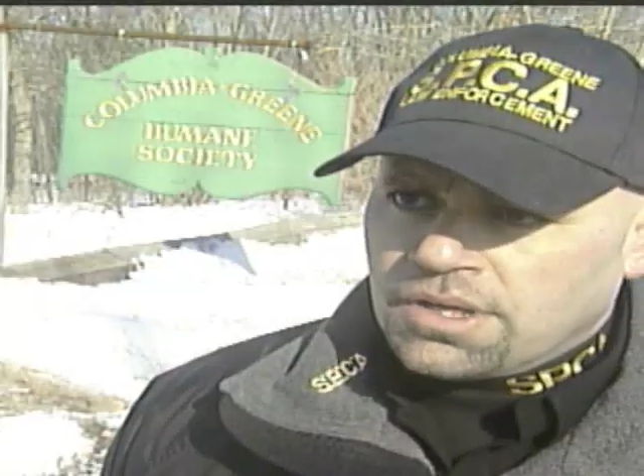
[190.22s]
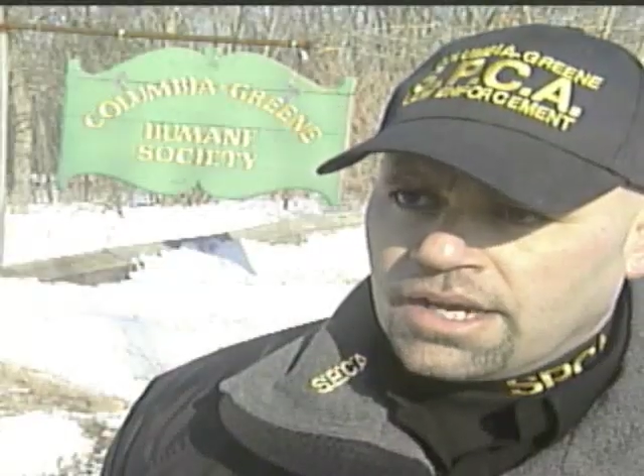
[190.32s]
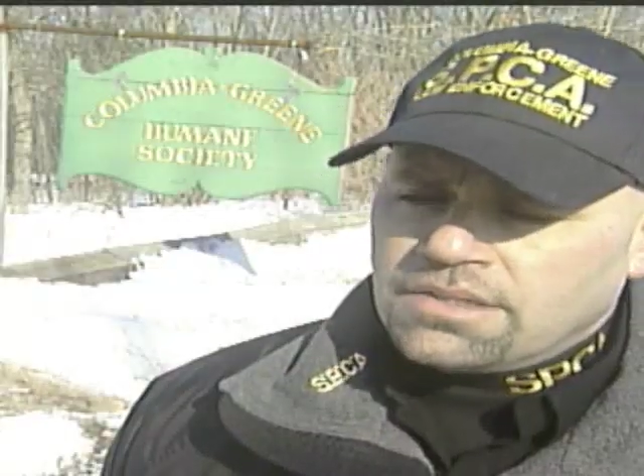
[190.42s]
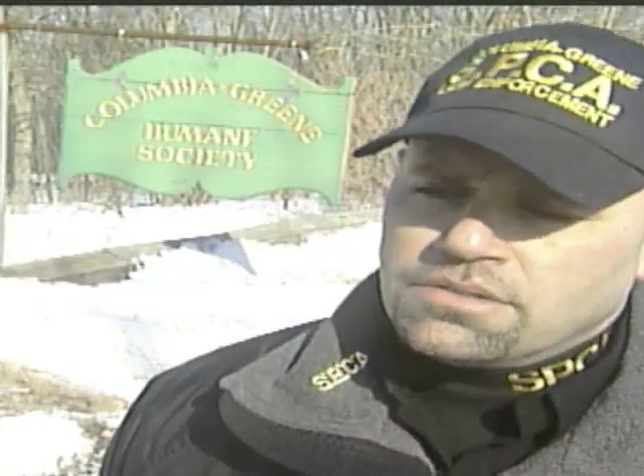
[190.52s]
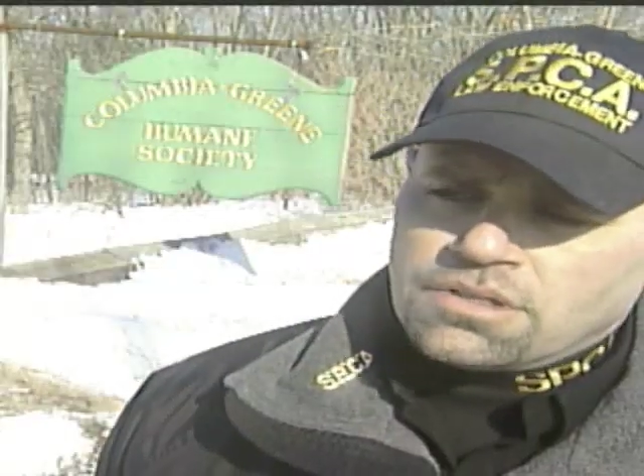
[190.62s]

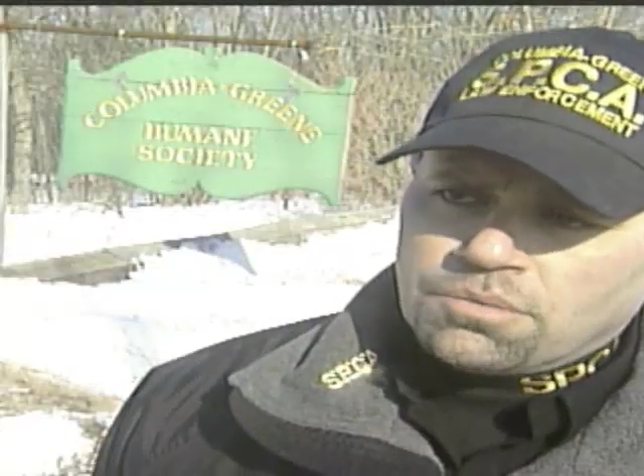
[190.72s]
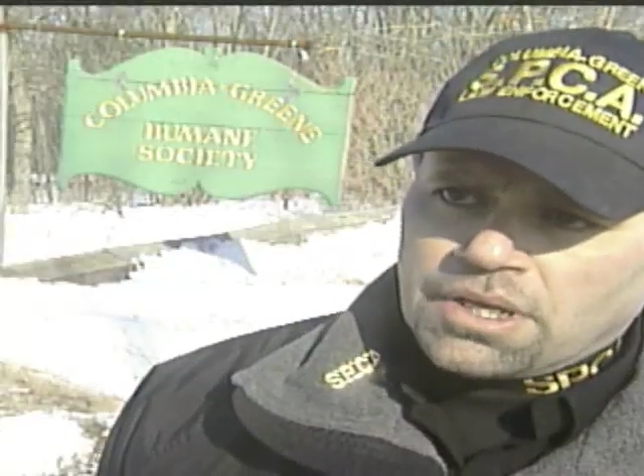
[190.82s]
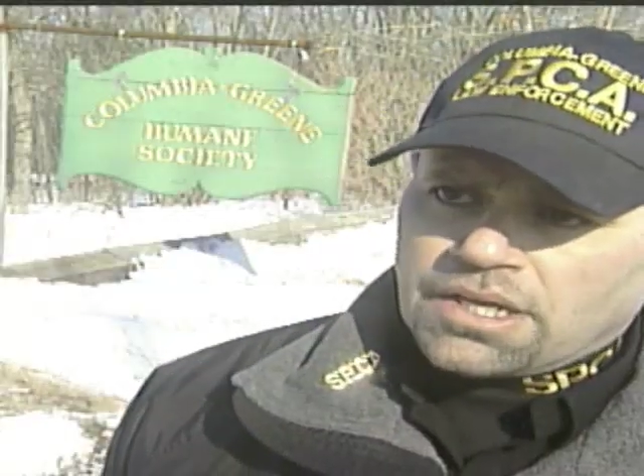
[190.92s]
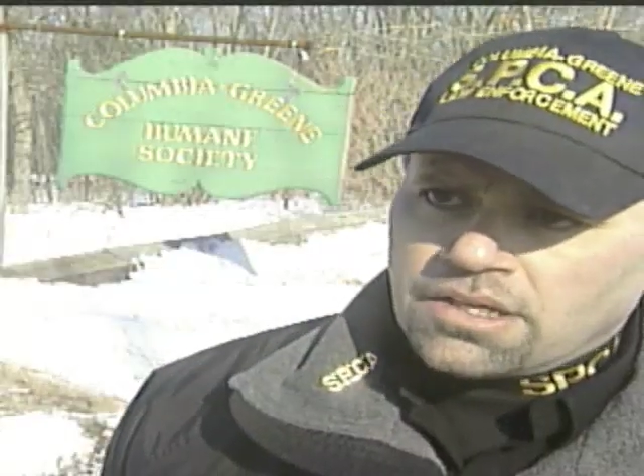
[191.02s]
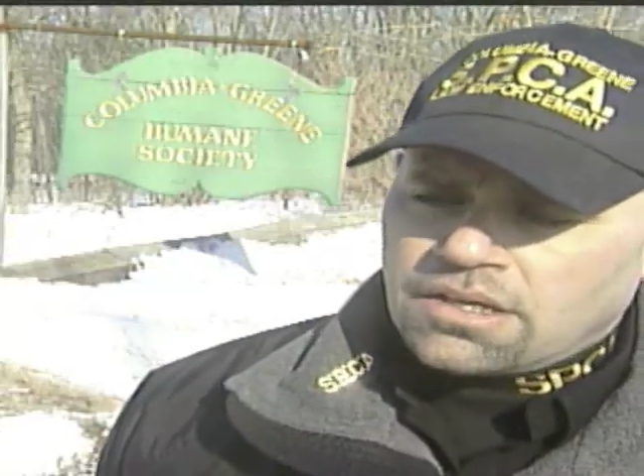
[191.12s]
that, so we
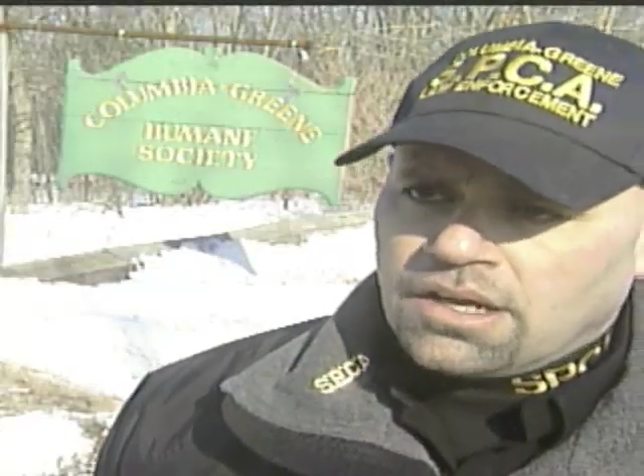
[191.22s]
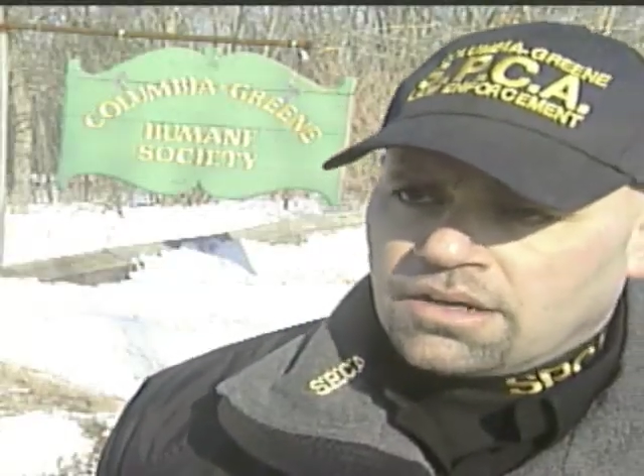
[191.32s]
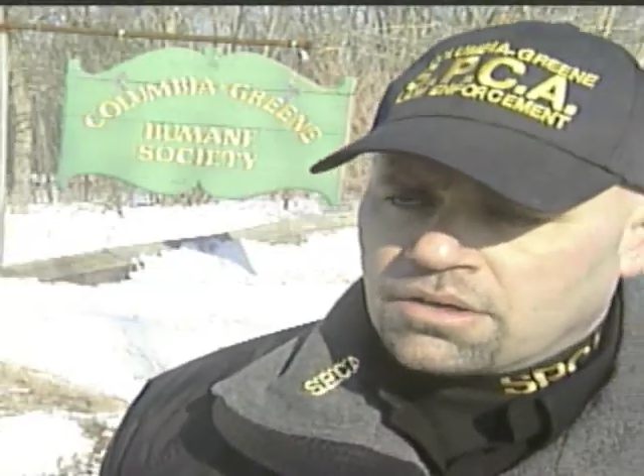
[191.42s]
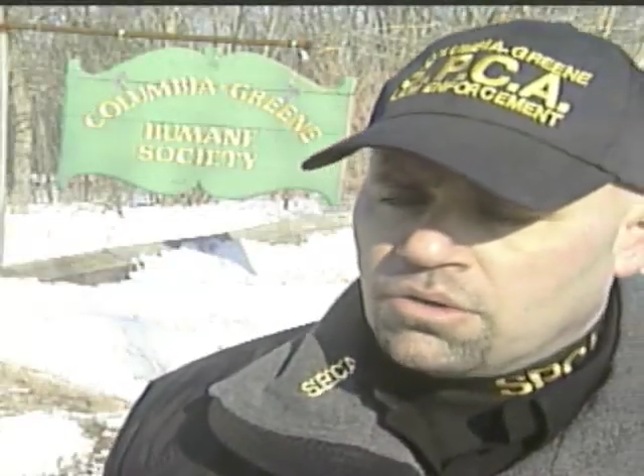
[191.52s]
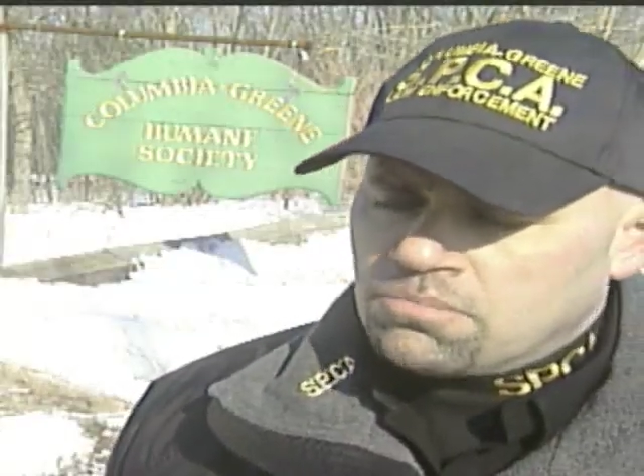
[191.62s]
had it
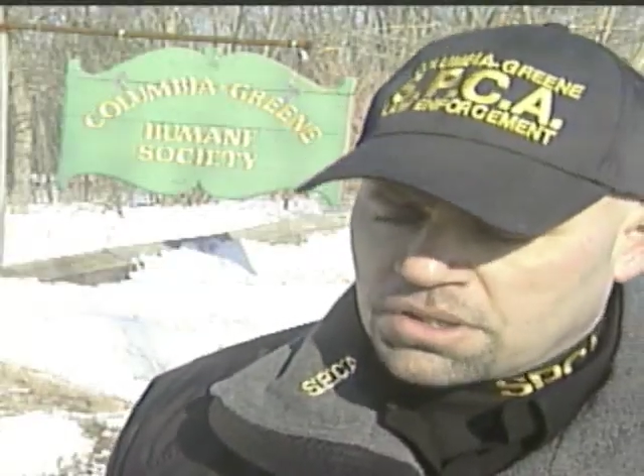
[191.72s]
uh, going.